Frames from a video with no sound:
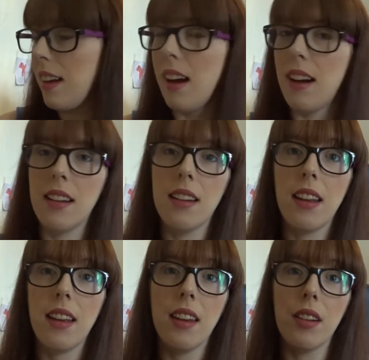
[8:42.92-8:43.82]

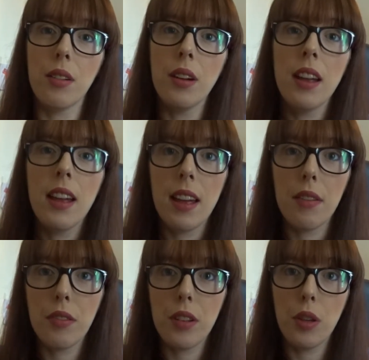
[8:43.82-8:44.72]
And, you know,
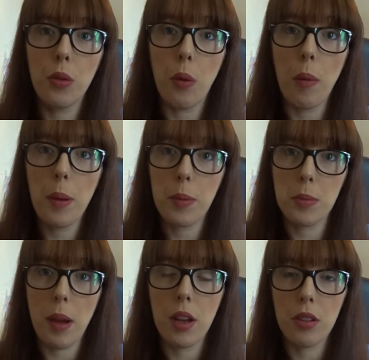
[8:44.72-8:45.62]
if you want people
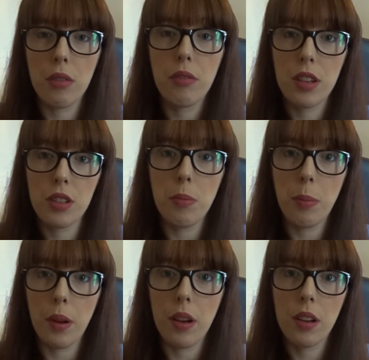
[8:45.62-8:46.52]
to buy your non-fiction
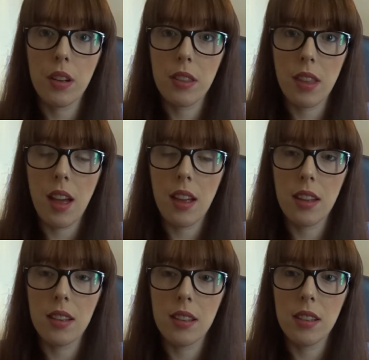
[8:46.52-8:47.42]
book,
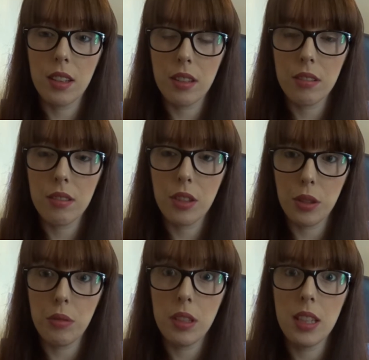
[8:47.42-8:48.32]
then, you know,
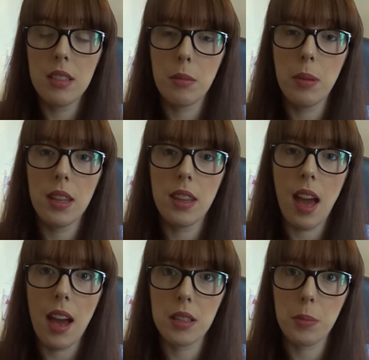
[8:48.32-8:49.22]
you need to be the
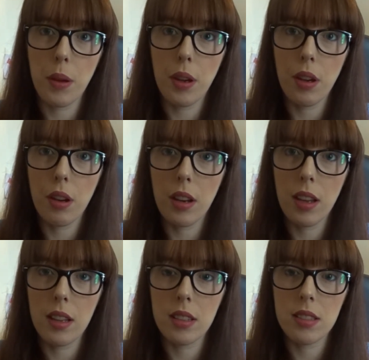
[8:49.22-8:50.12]
expert on
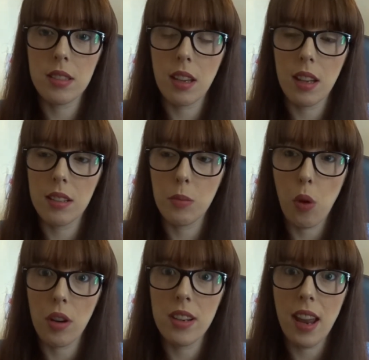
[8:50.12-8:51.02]
it, and
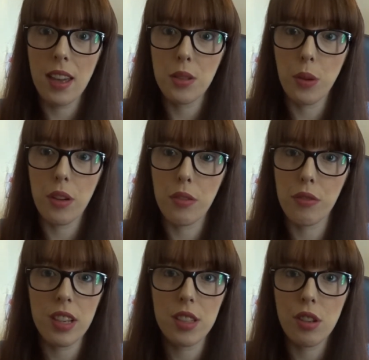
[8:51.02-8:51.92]
one day's worth
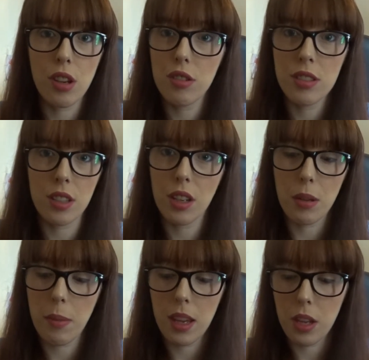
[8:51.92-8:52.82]
of research isn't going
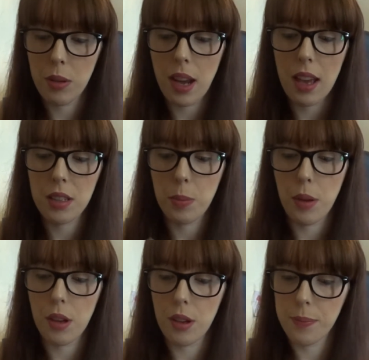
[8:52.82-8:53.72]
to make you an
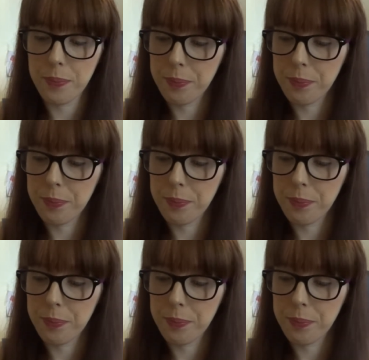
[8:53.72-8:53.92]
expert.